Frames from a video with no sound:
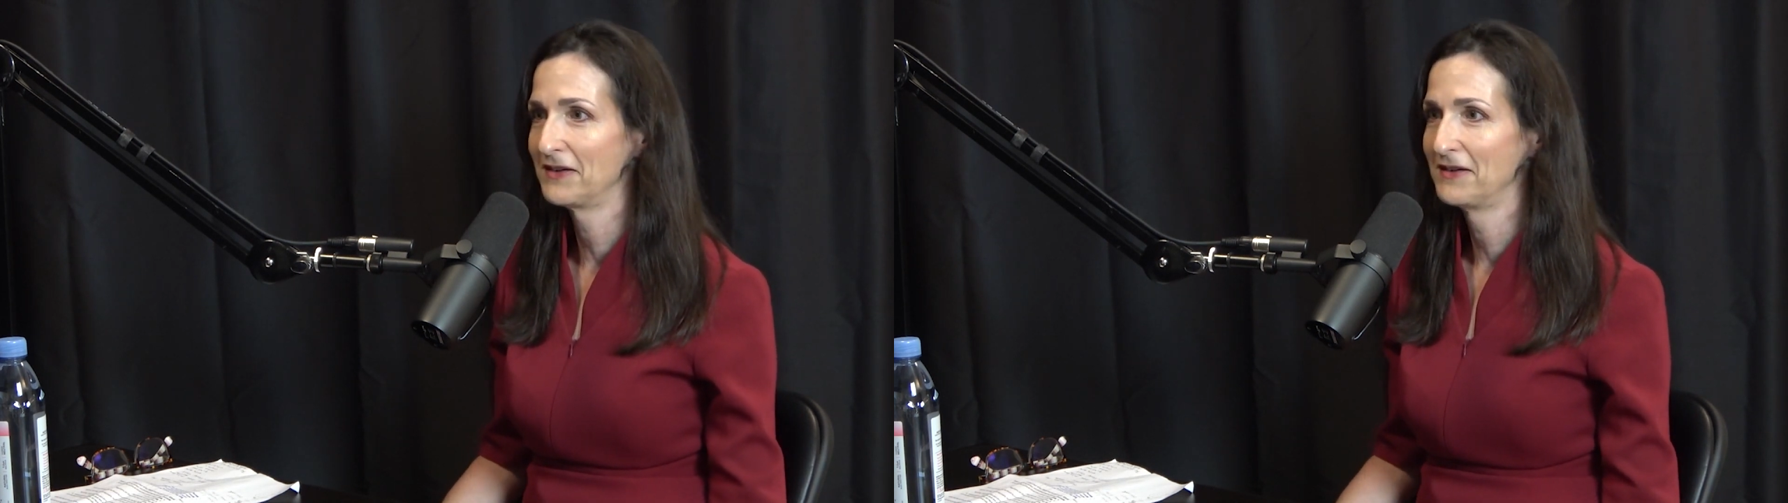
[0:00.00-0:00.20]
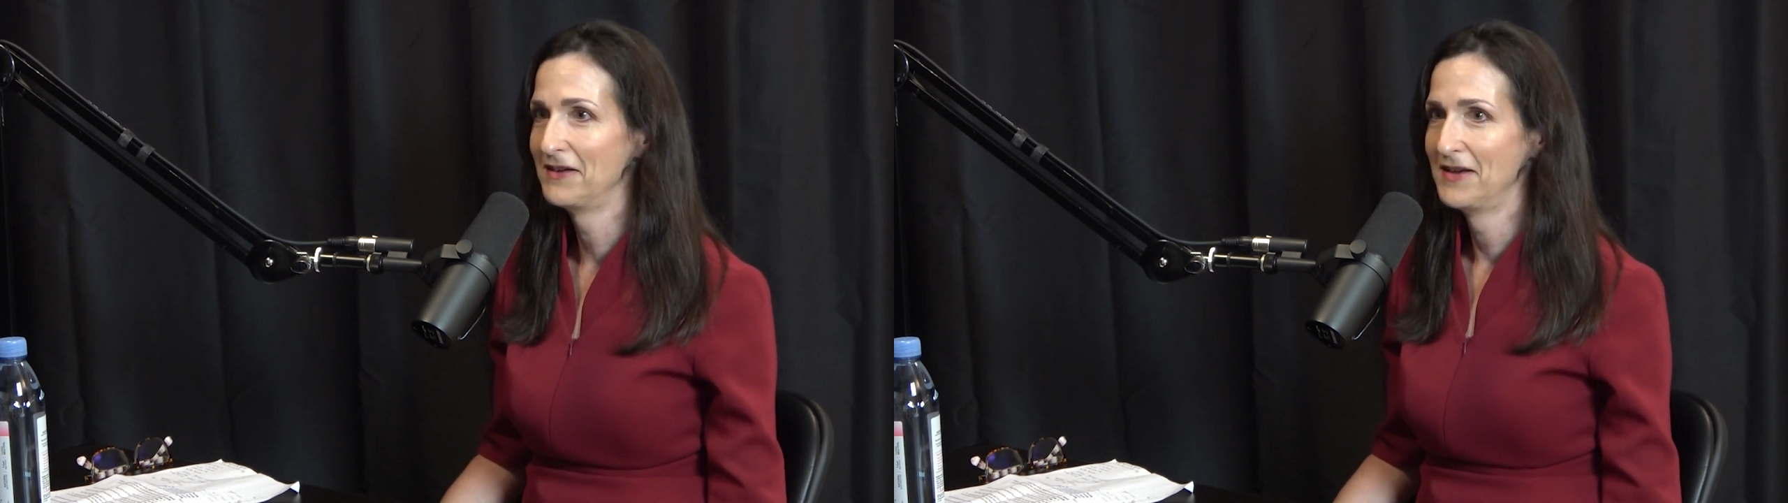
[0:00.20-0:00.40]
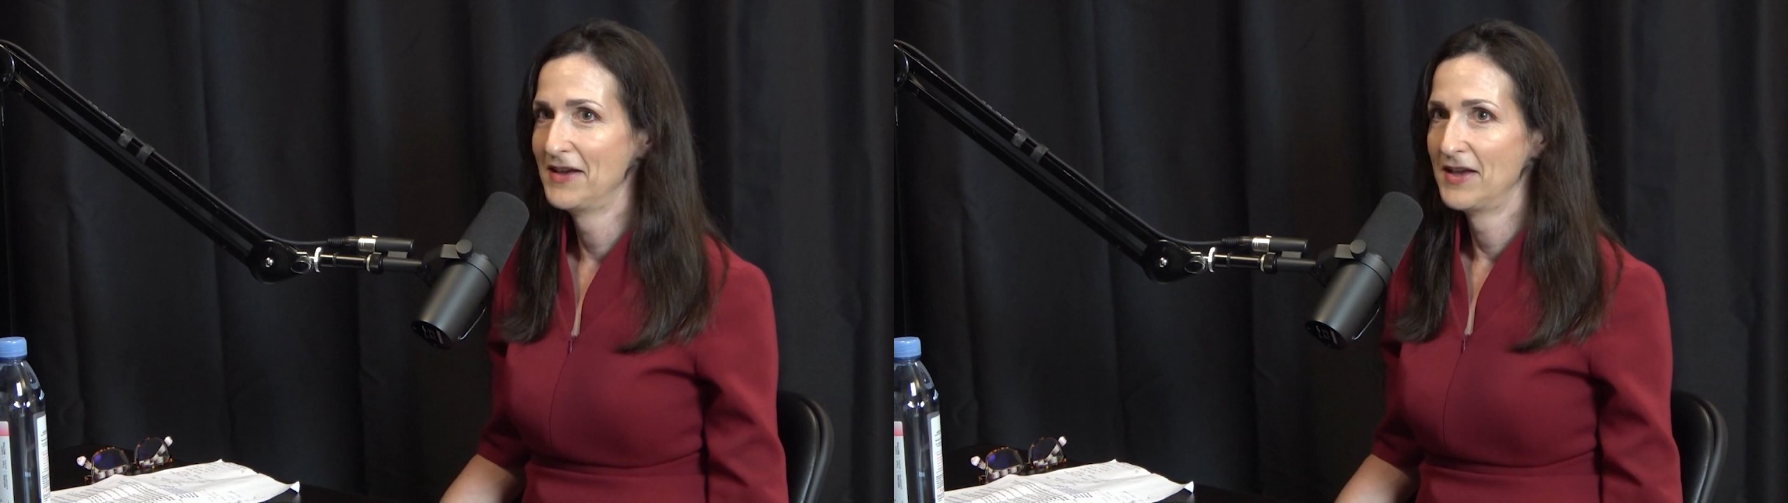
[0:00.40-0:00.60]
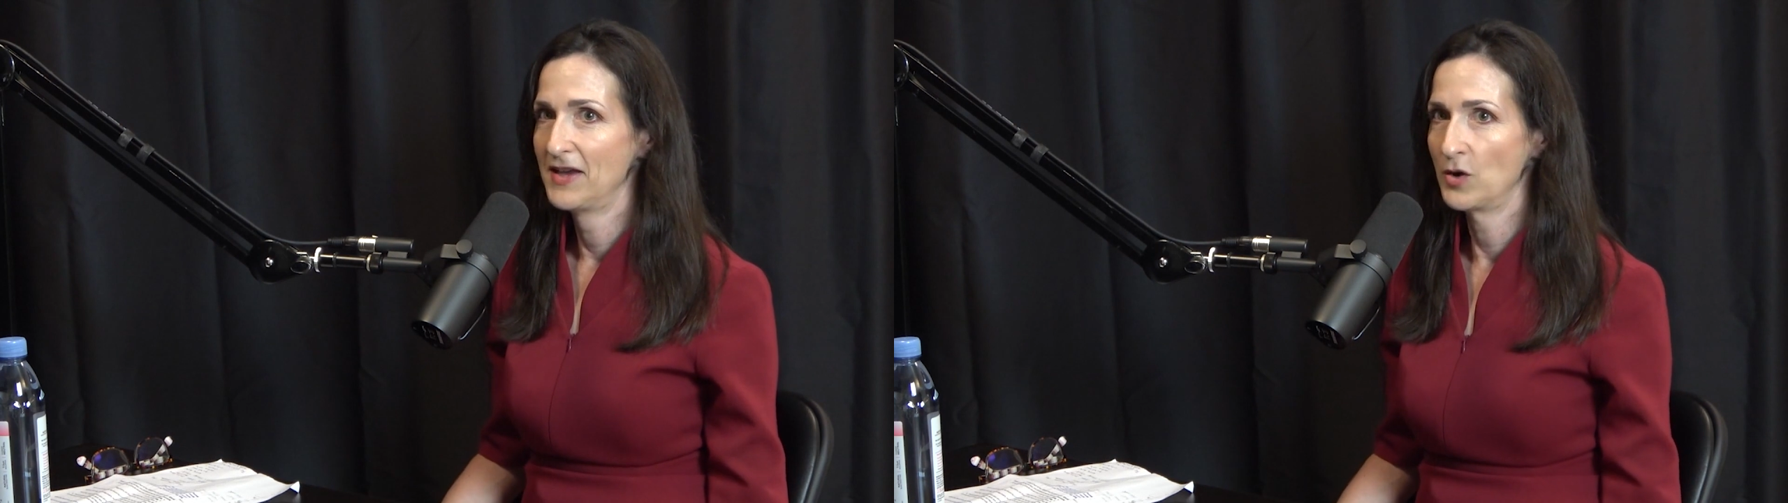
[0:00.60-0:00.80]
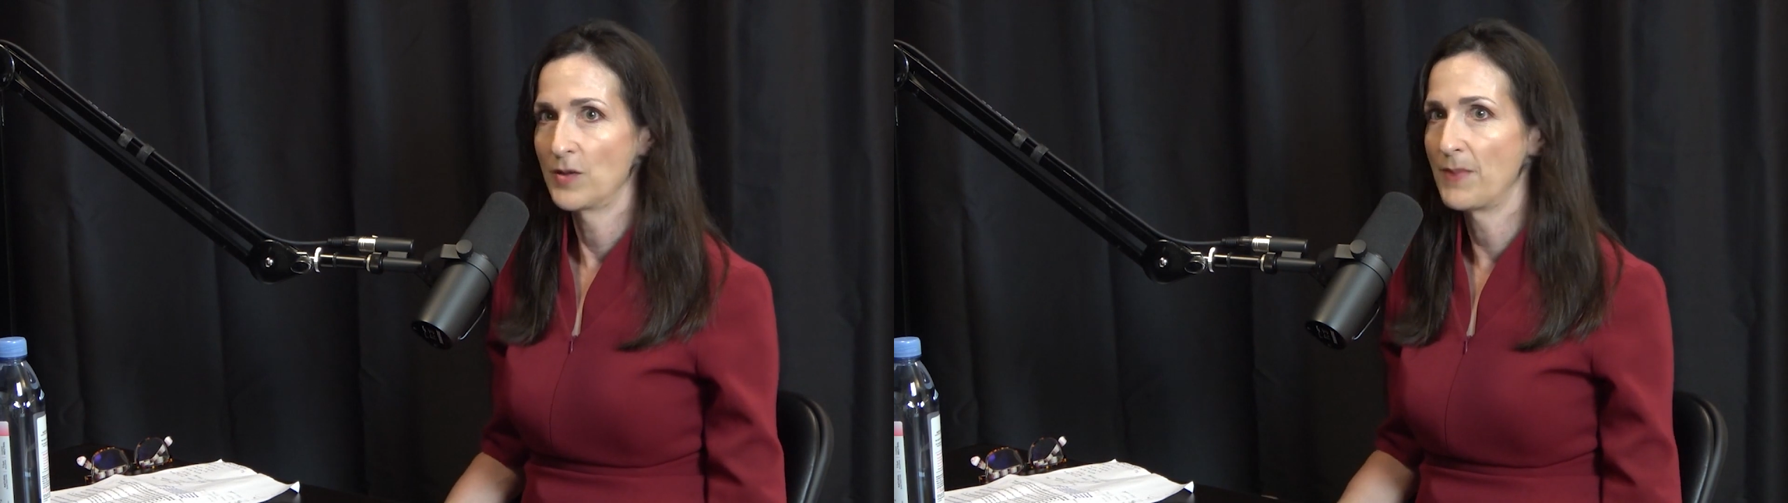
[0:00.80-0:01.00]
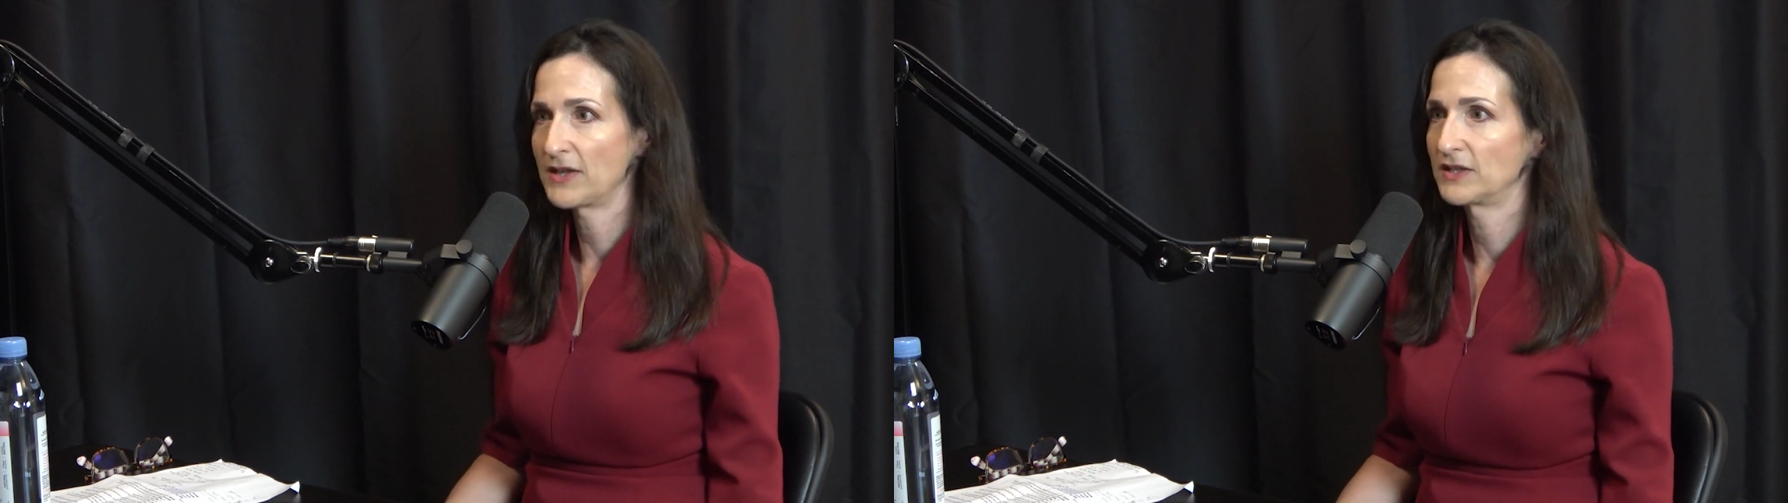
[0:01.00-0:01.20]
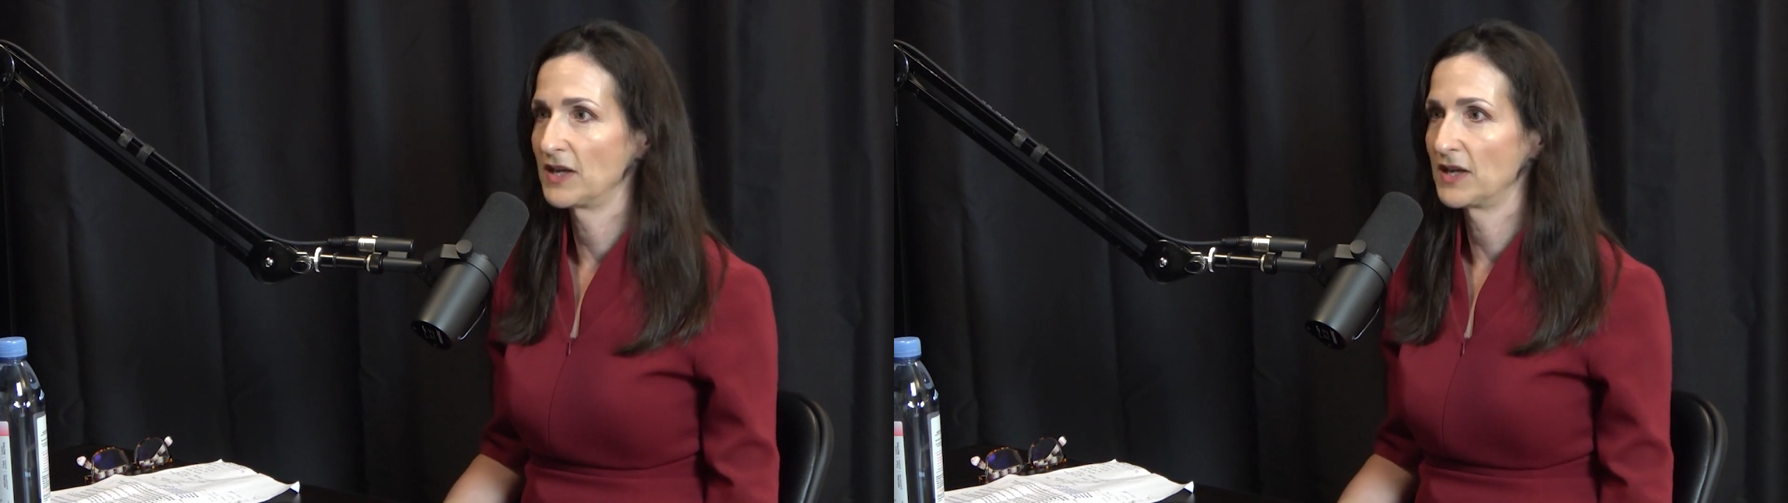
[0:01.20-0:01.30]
You know, on the best